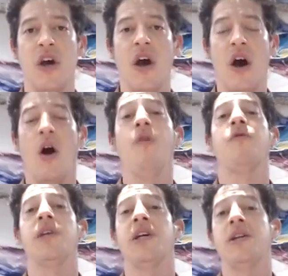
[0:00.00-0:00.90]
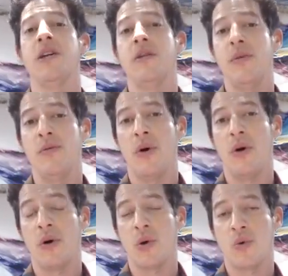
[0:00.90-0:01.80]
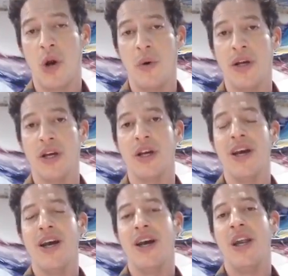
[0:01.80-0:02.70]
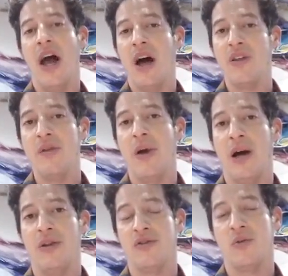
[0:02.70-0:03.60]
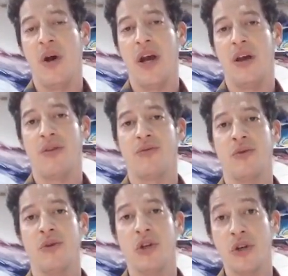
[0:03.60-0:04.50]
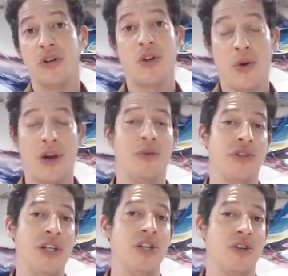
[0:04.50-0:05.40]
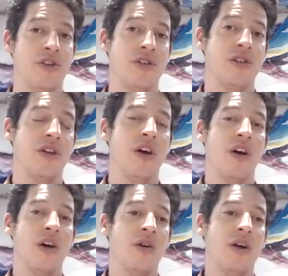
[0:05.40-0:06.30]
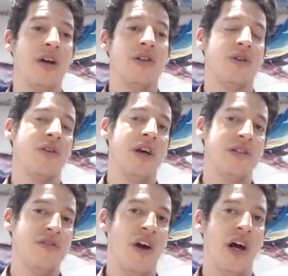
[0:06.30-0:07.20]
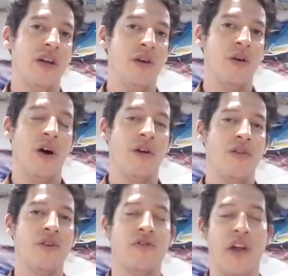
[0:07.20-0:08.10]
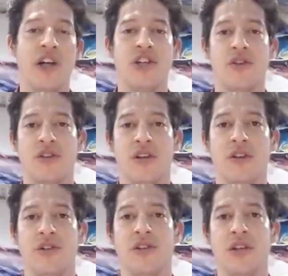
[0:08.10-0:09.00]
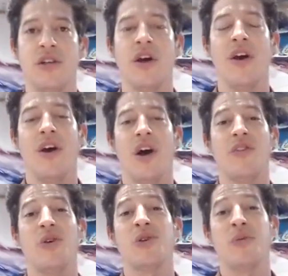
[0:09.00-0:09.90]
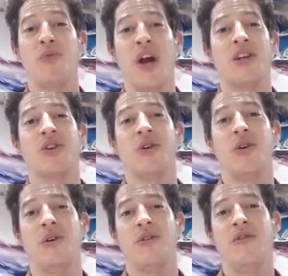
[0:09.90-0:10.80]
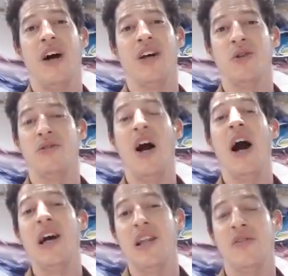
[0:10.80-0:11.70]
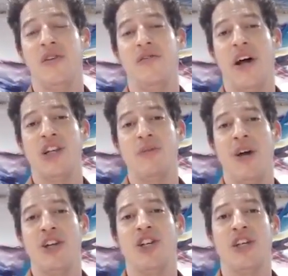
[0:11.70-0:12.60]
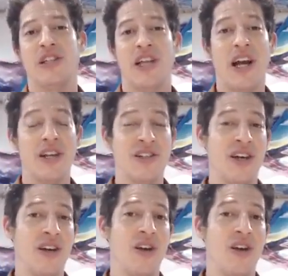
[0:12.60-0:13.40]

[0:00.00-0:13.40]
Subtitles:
Hopefully can lead to people growing in a healthy, balanced way through good, credible teachers, right? So that's the value of those flashier skills. And of course, the practical value of high-level flashy magic is, like I said,